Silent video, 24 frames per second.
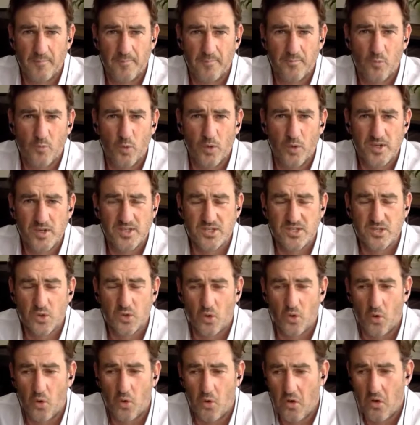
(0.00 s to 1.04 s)
We
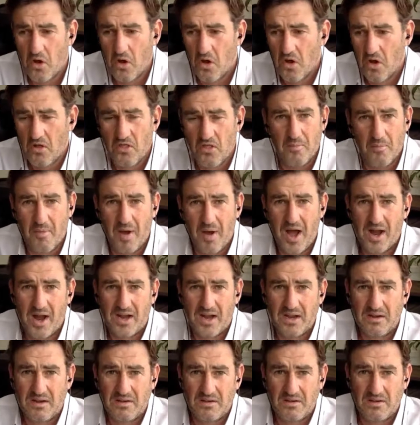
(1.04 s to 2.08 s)
saw the
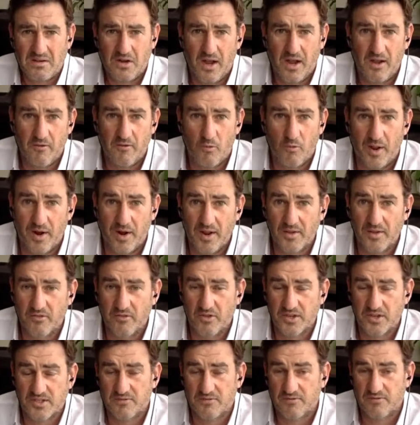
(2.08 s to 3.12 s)
market, have one of
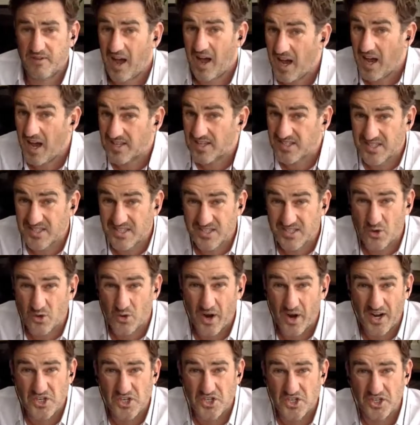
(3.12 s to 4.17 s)
its fastest
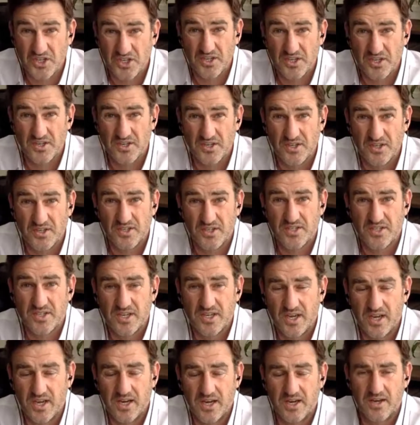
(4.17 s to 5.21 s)

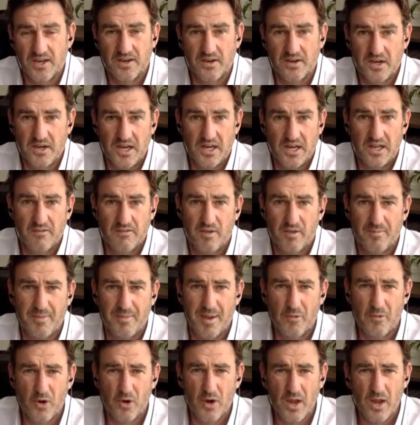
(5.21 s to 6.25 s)
crashes in living
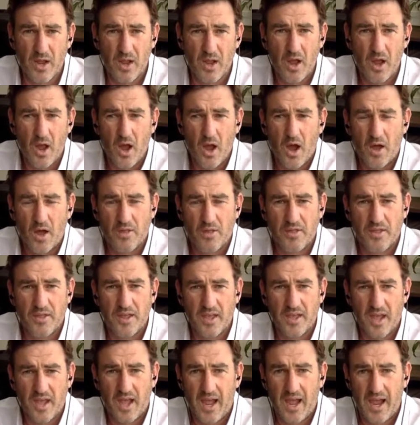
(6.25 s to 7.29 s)
memory, I
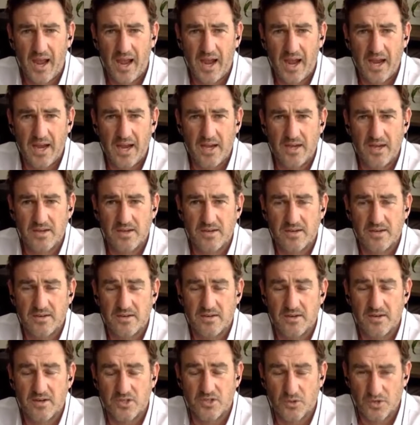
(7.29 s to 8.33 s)
think, and
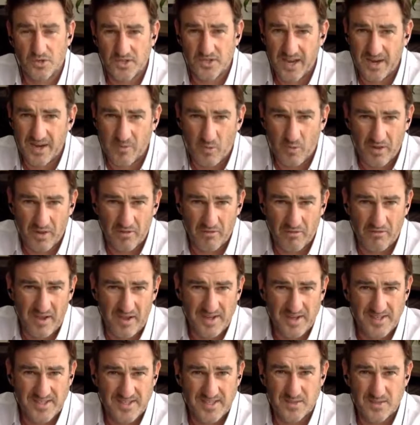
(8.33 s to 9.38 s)
it's also had one of the
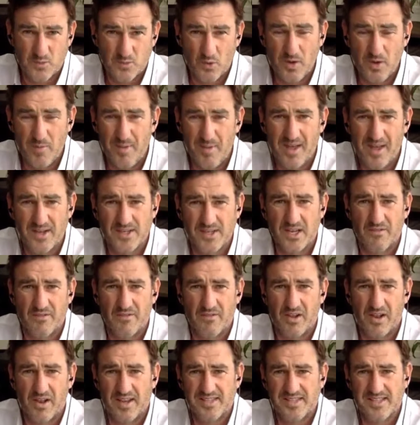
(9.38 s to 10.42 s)
fastest rebounds over the
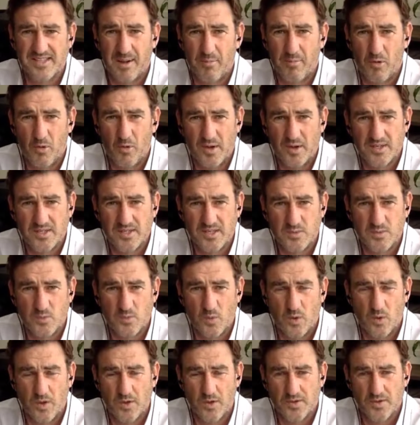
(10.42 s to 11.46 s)
last couple of weeks as
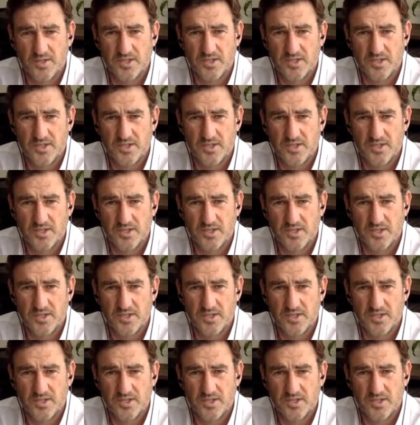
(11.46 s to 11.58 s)
well.